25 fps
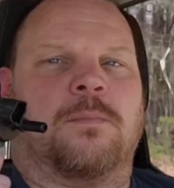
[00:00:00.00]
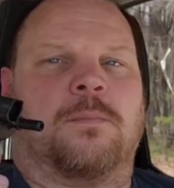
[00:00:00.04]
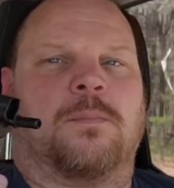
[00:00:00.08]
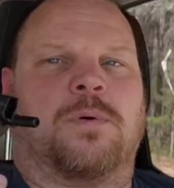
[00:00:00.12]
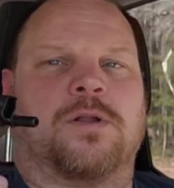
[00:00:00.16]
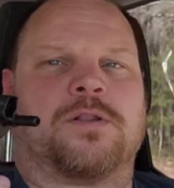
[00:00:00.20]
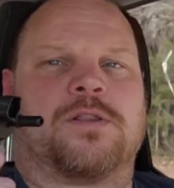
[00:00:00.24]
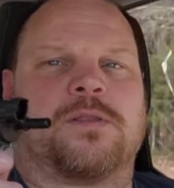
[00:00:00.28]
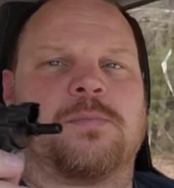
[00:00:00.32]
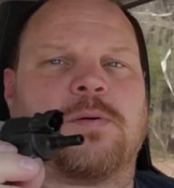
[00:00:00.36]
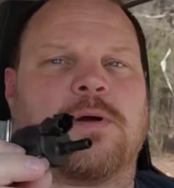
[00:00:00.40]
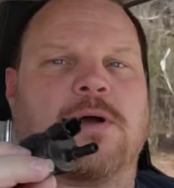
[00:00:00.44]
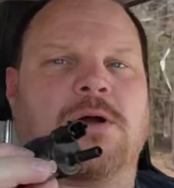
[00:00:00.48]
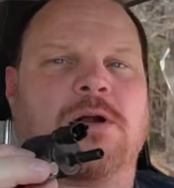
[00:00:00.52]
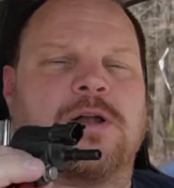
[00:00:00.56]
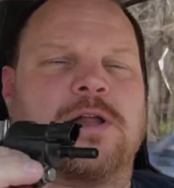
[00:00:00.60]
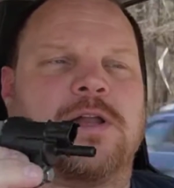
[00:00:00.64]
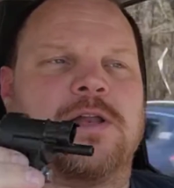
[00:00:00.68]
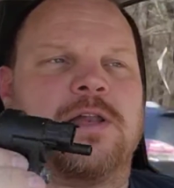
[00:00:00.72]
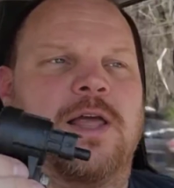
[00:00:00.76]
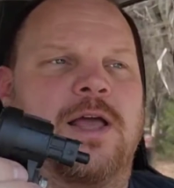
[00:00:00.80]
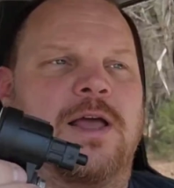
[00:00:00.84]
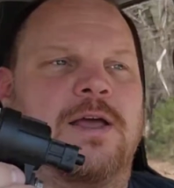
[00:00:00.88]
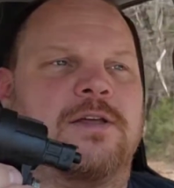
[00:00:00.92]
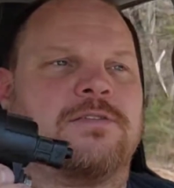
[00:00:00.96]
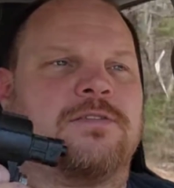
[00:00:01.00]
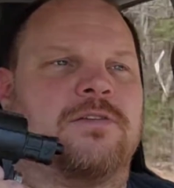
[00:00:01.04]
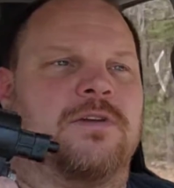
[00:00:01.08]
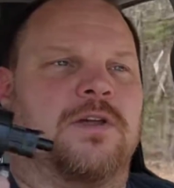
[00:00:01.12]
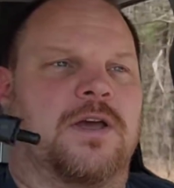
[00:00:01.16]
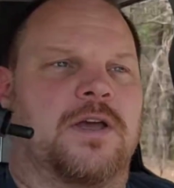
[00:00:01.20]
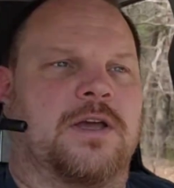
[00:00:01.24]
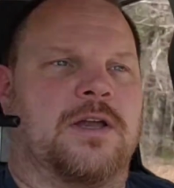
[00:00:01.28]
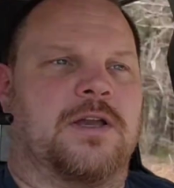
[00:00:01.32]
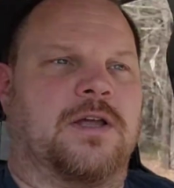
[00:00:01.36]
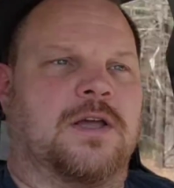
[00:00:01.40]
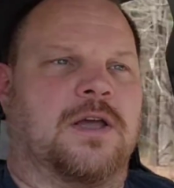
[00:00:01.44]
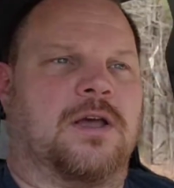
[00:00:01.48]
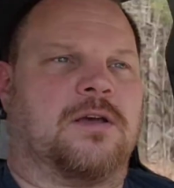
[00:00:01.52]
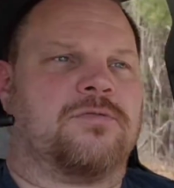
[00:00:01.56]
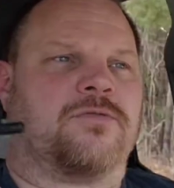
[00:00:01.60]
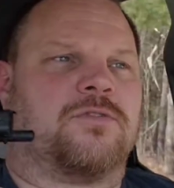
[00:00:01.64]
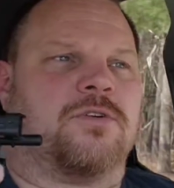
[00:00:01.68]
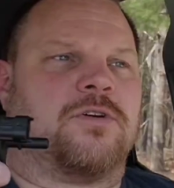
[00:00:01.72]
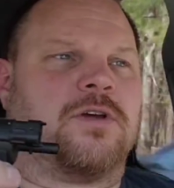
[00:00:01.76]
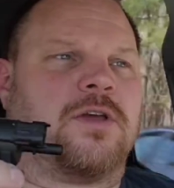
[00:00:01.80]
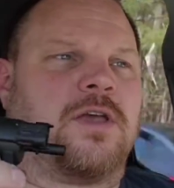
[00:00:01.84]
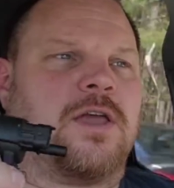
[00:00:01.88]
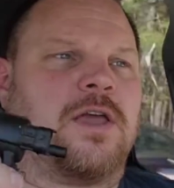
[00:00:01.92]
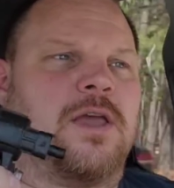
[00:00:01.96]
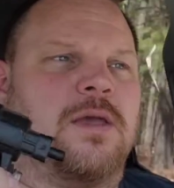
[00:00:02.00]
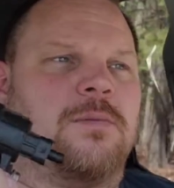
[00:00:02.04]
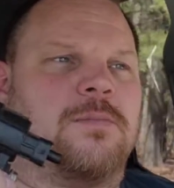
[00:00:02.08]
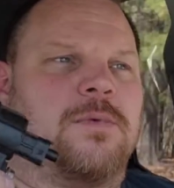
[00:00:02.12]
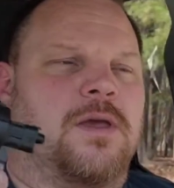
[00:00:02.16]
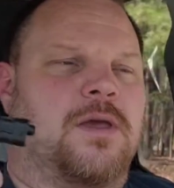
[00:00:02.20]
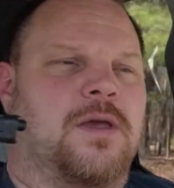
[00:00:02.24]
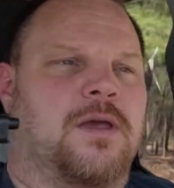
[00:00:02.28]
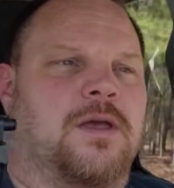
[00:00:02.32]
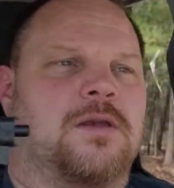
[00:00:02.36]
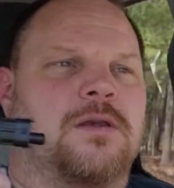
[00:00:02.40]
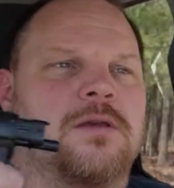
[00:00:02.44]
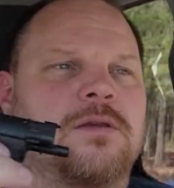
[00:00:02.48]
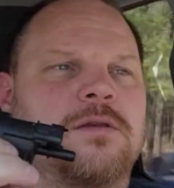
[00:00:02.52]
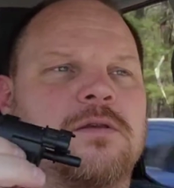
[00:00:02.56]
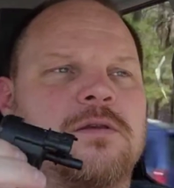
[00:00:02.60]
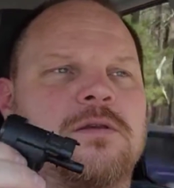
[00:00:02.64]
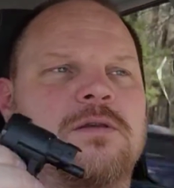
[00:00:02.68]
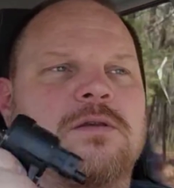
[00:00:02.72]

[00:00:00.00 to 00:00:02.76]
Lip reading: Put the part in last night after it came in.